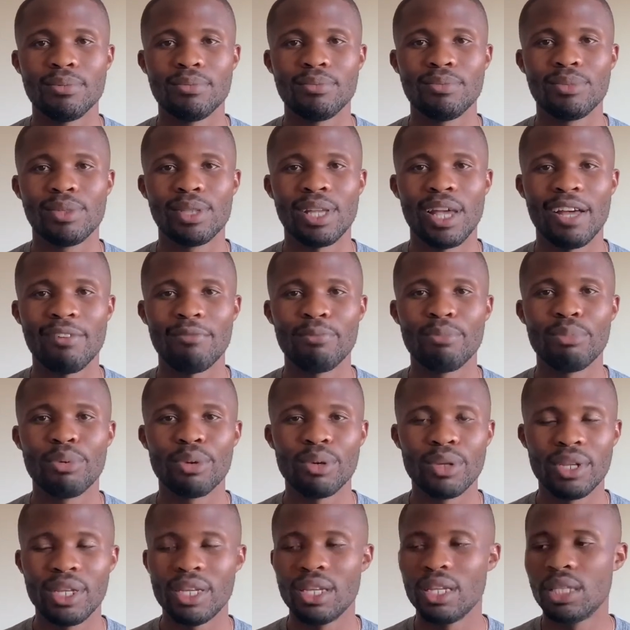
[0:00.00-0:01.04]
I've put
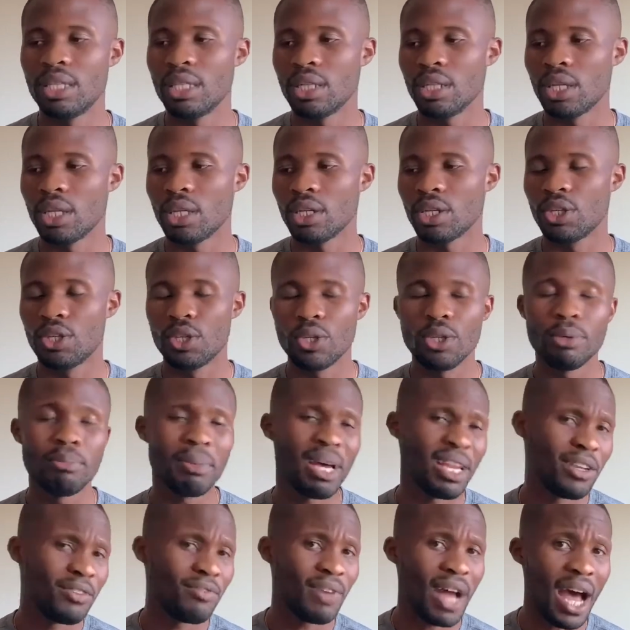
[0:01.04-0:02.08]
in a good amount
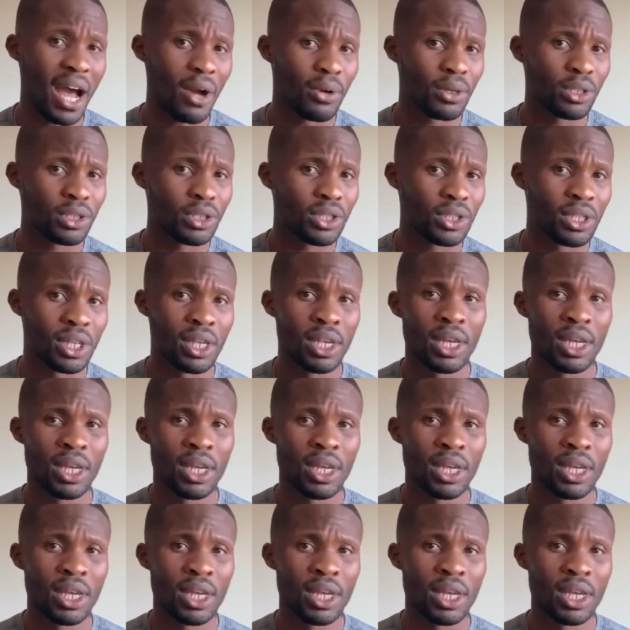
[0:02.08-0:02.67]
of hours.